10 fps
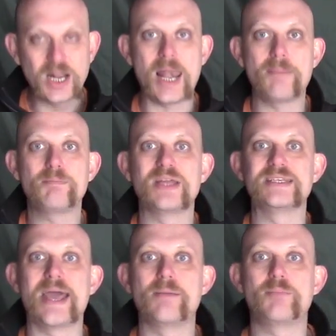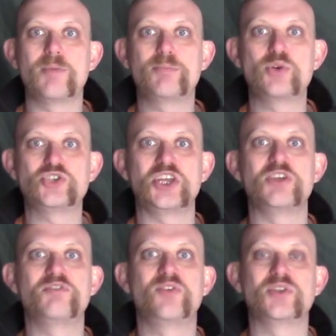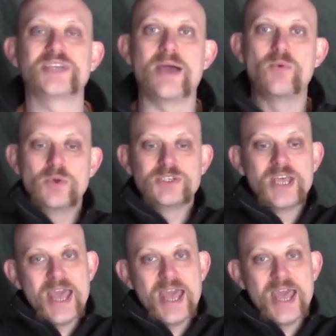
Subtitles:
clamp it down by pushing your foot outwards,